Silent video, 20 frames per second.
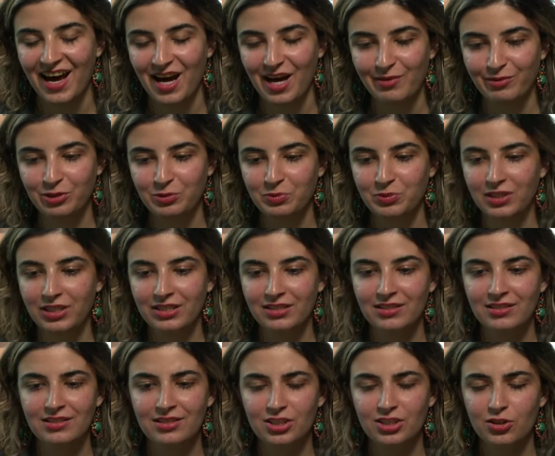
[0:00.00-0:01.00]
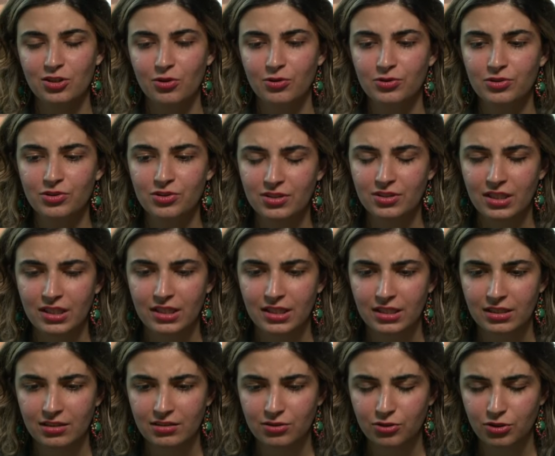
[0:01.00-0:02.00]
I was playing this closed
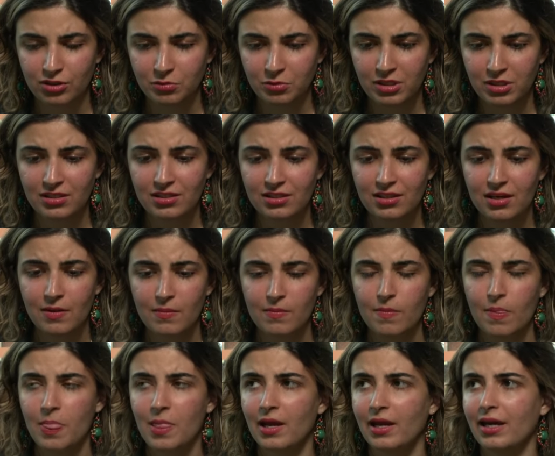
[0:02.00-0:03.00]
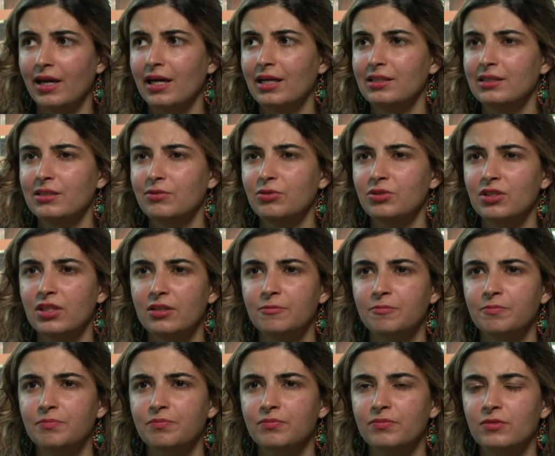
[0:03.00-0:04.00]
uh, tournament and it was like,
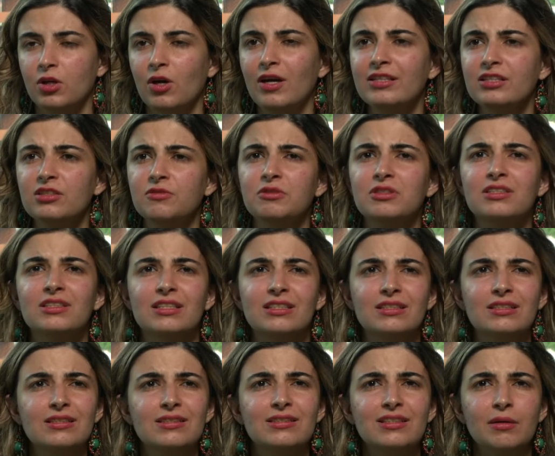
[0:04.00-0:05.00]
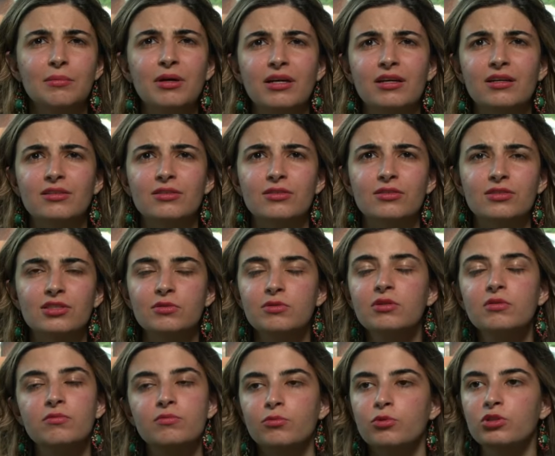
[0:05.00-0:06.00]
oh actually it was sitting semi-closed. There were
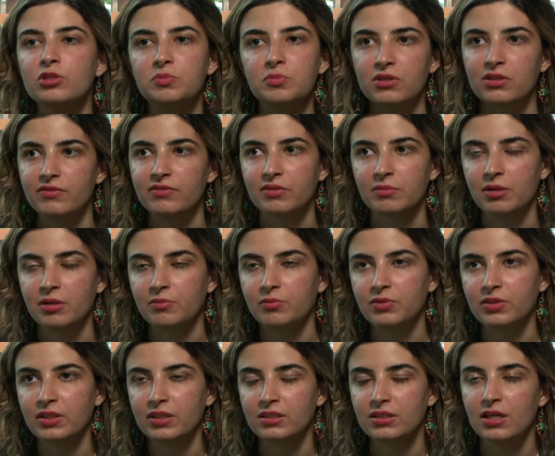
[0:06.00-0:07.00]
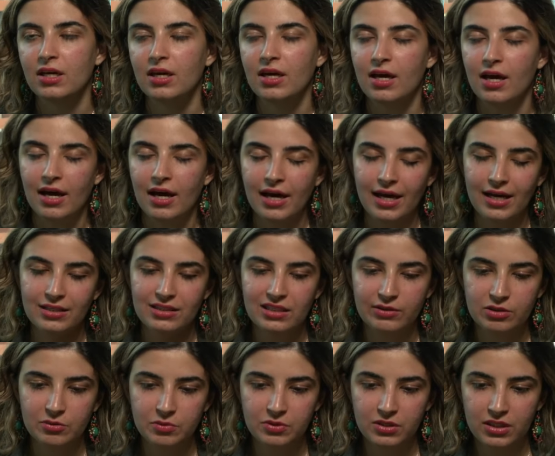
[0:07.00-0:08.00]
multiple of them I played and I
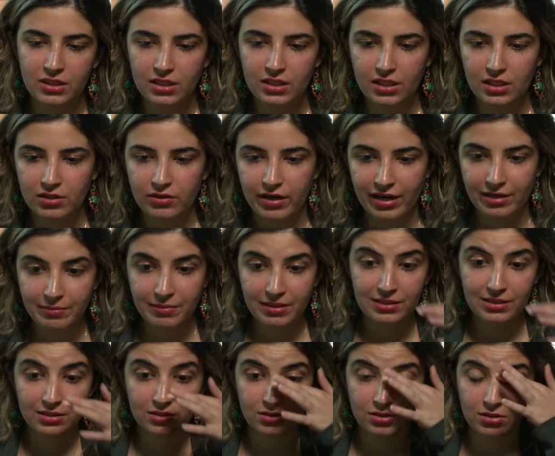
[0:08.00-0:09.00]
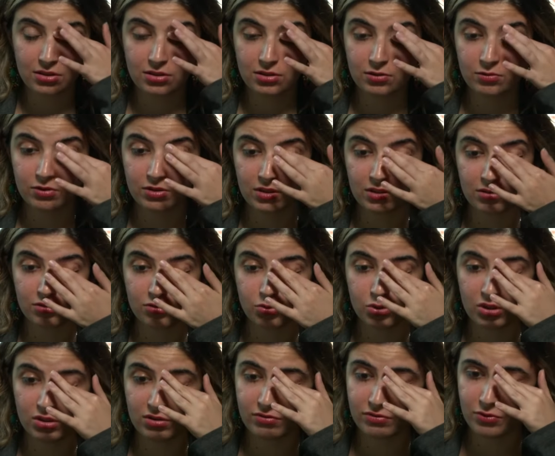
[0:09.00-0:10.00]
was playing a grandmaster who was like
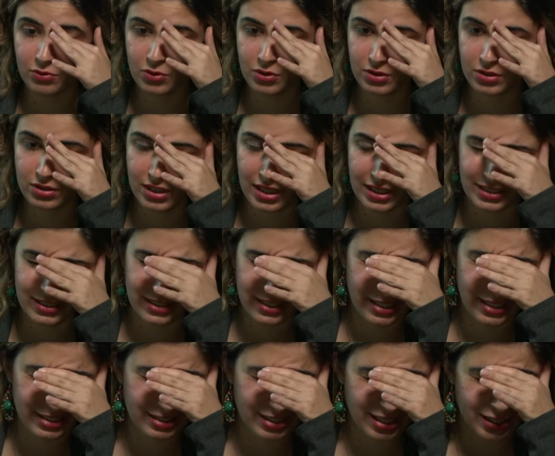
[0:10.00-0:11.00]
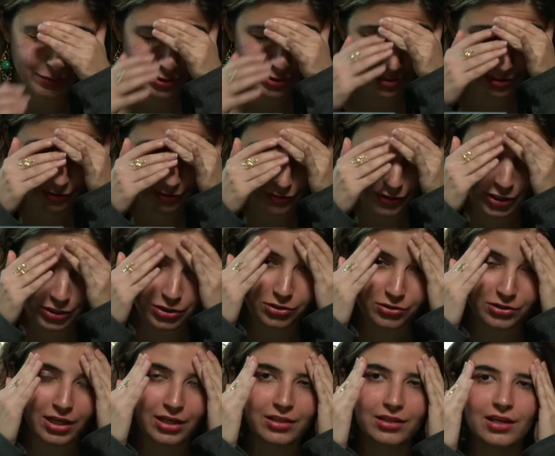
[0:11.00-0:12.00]
24 98 and it was the first
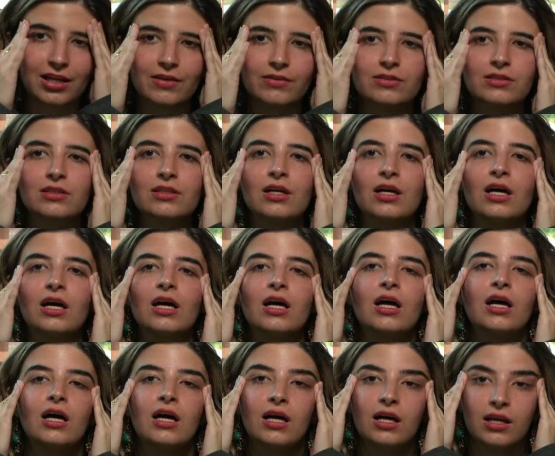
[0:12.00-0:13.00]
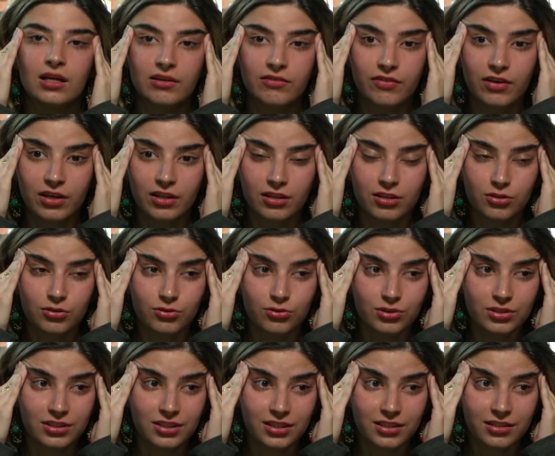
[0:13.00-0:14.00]
round and I was like ah if I
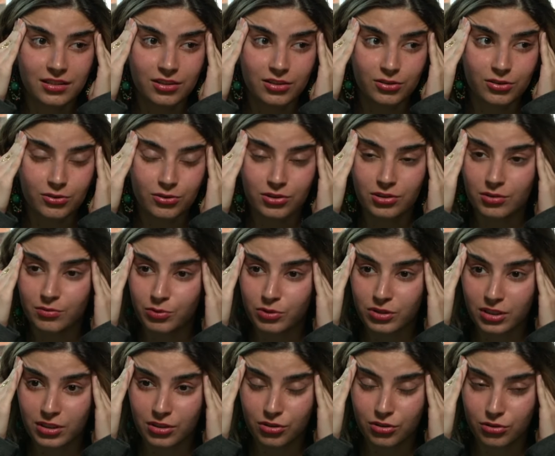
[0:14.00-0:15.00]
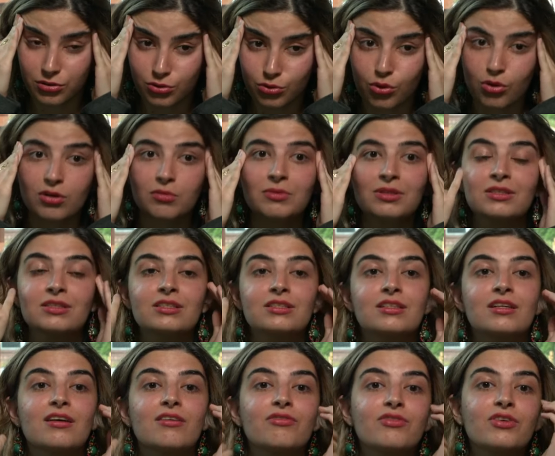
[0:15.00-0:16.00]
lose then there goes the potential norm and
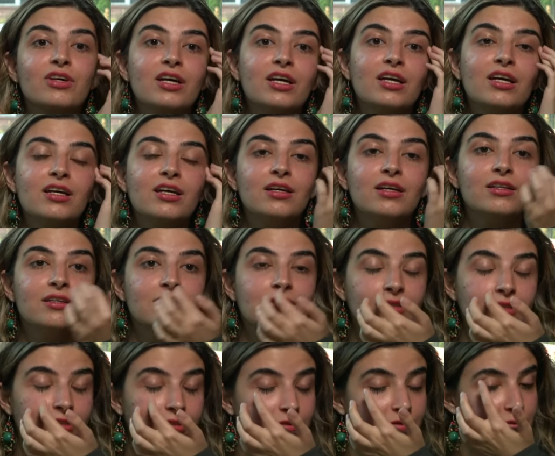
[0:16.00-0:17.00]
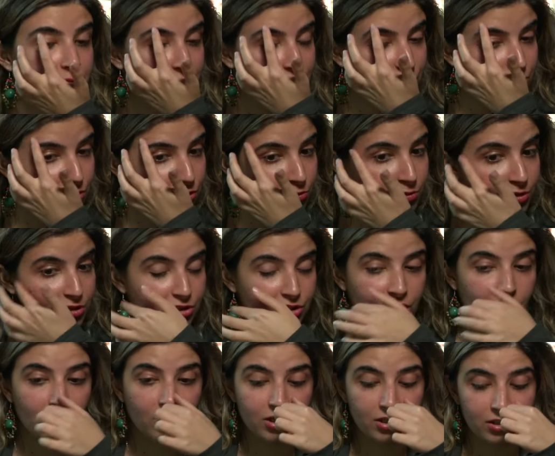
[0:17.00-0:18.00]
stuff deal with so much
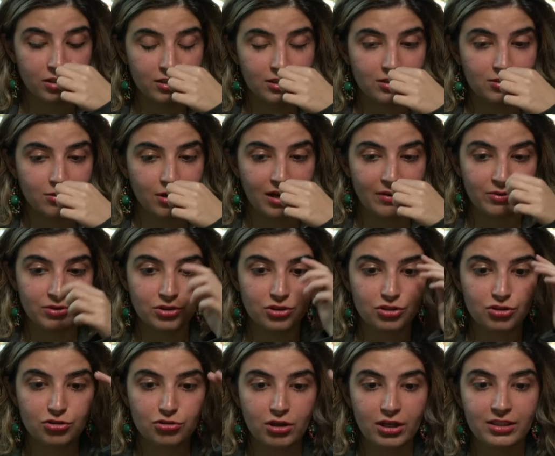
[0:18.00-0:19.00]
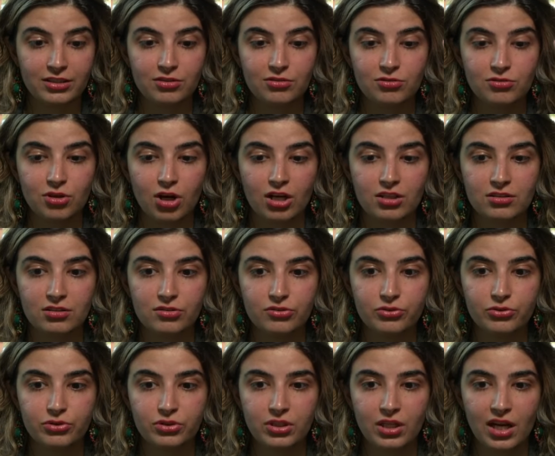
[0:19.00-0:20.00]
harder so I was just trying to not
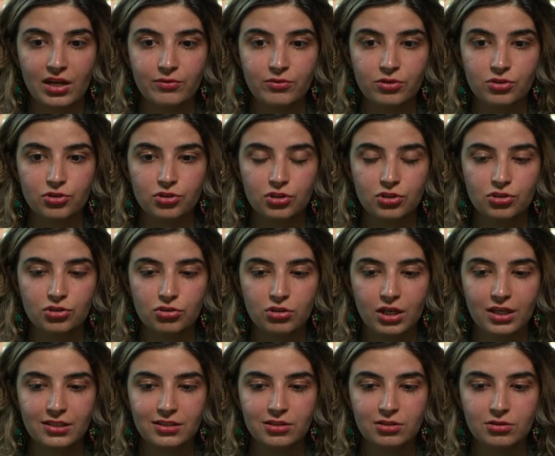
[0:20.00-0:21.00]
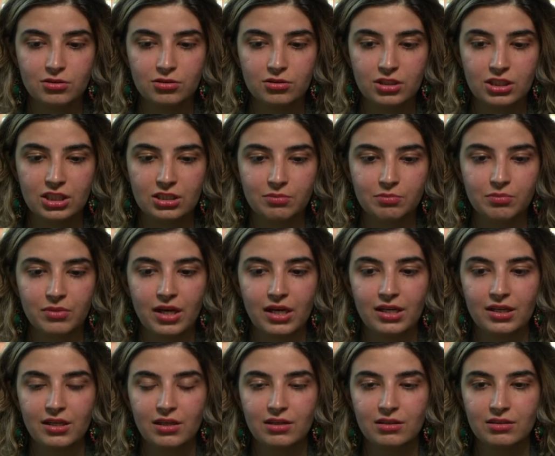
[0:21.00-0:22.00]
lose and I was just trying to keep
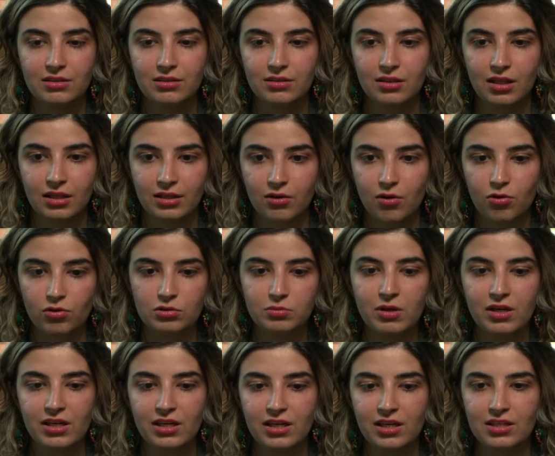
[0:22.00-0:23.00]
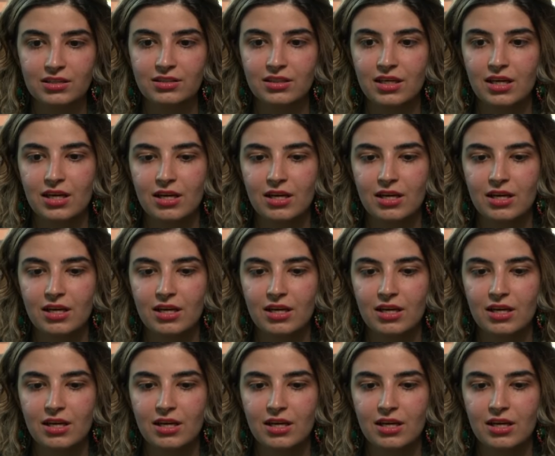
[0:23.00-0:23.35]
my like hold my end